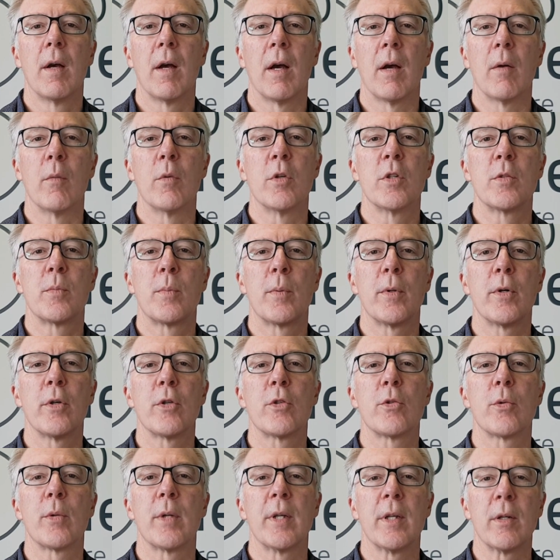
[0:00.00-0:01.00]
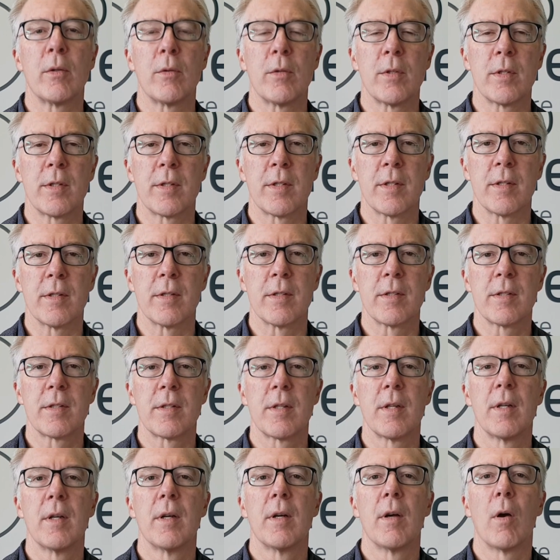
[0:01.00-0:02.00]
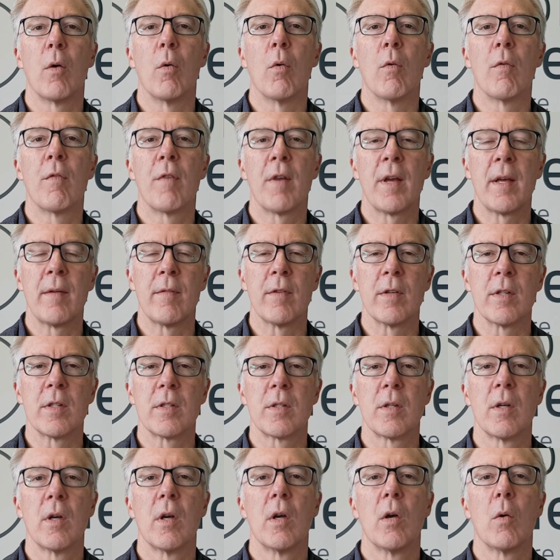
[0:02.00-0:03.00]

respiratory illnesses or fevers